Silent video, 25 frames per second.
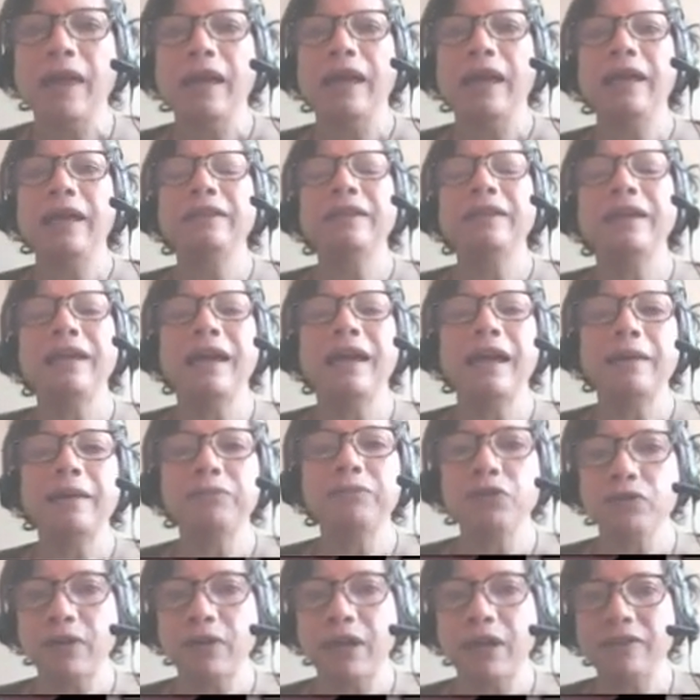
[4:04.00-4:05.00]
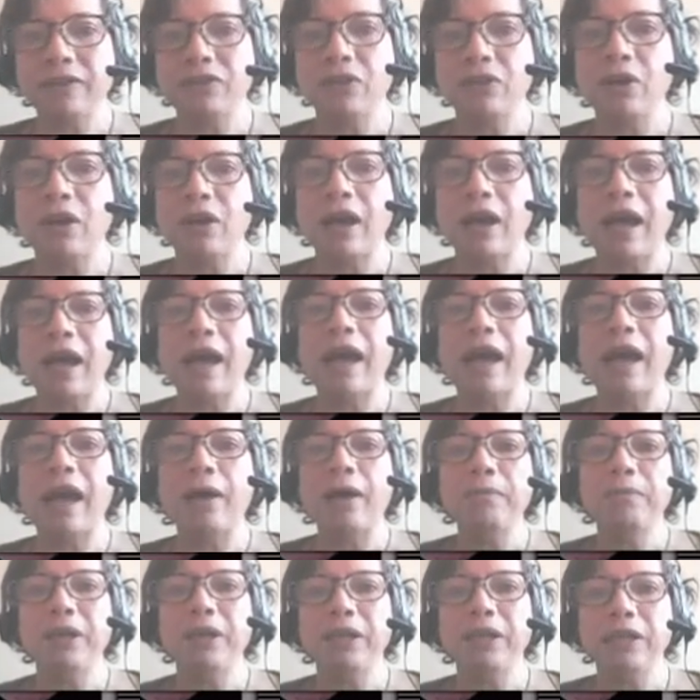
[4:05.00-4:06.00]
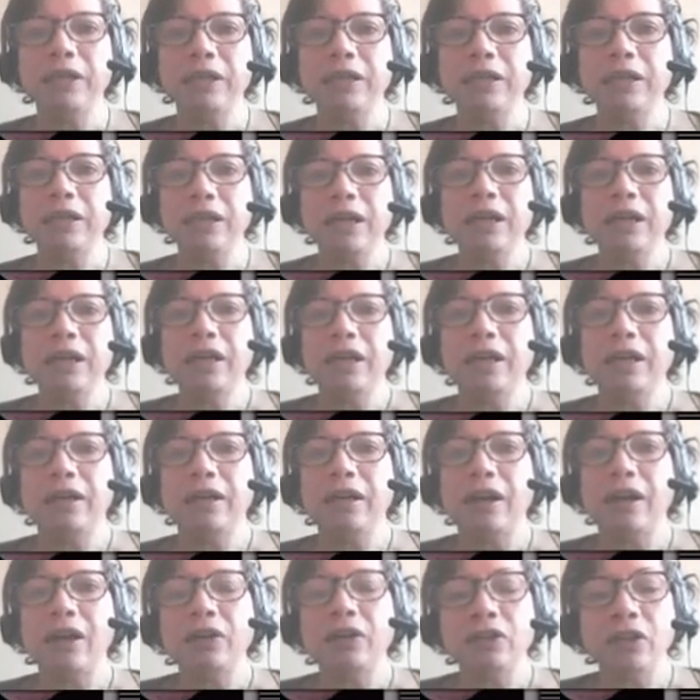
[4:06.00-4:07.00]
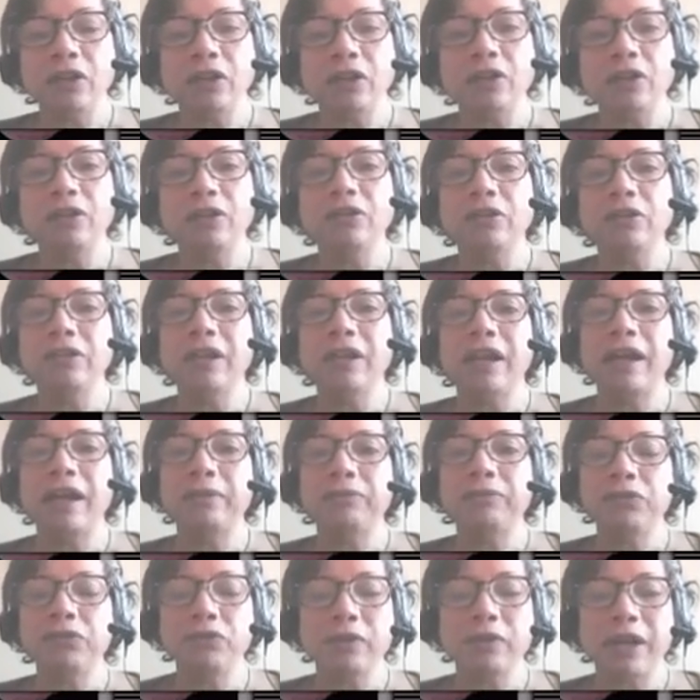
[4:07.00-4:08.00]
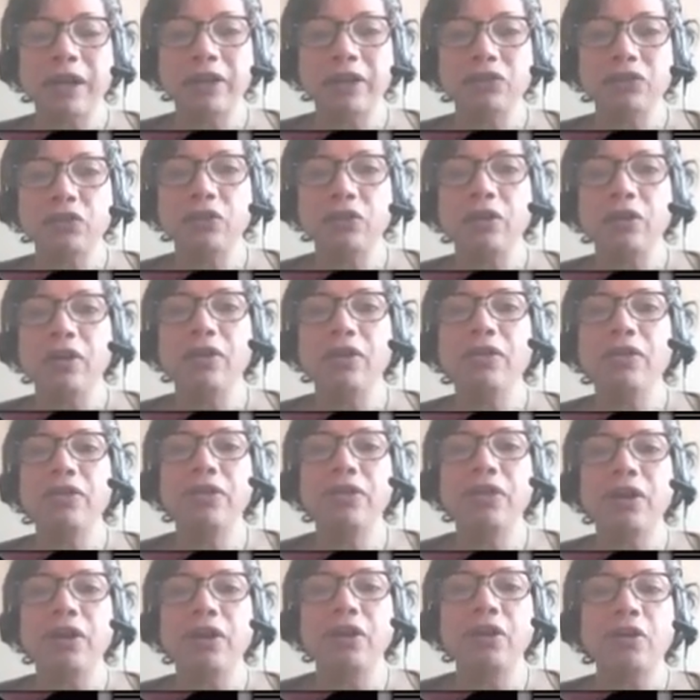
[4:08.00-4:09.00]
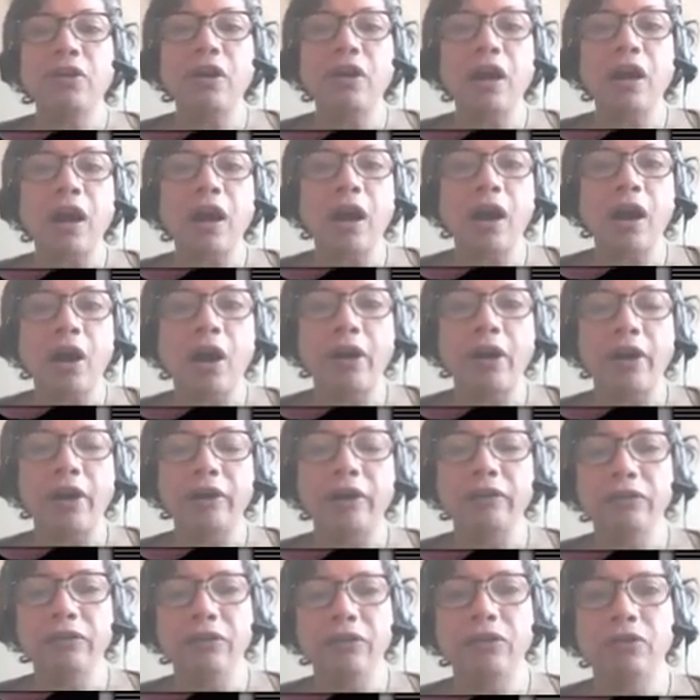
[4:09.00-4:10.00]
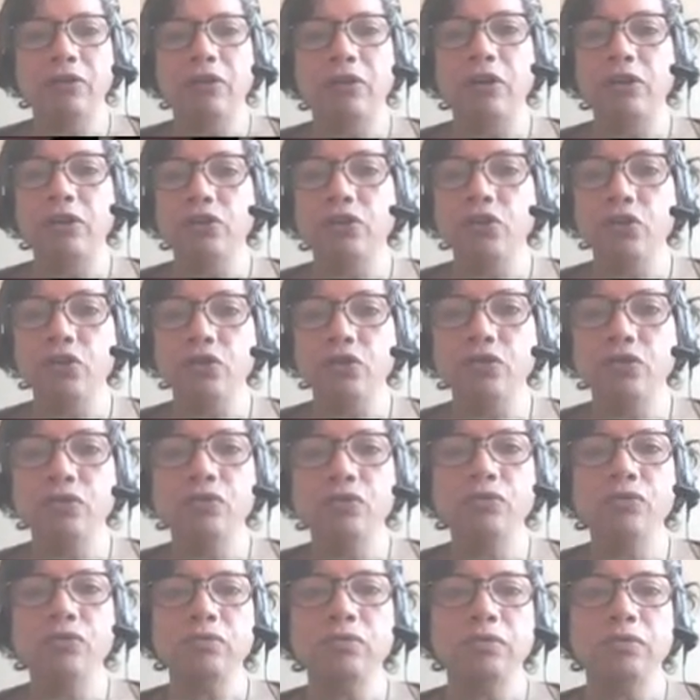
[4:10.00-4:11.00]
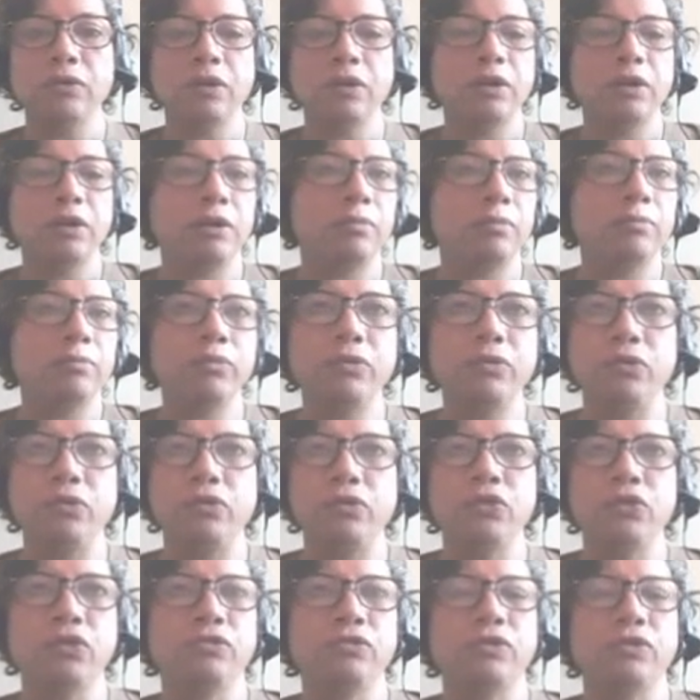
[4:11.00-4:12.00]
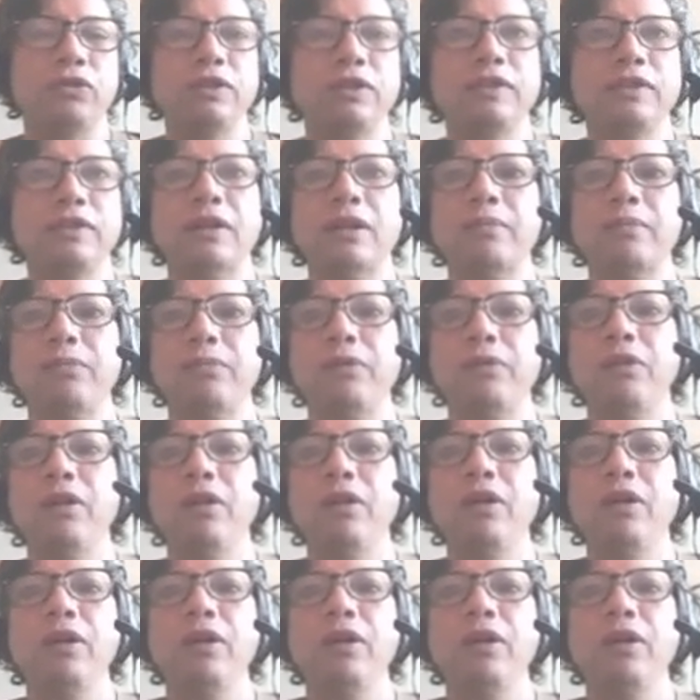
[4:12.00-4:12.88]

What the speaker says: and they have to answer how many are there. They have to answer there are 2 books, for example.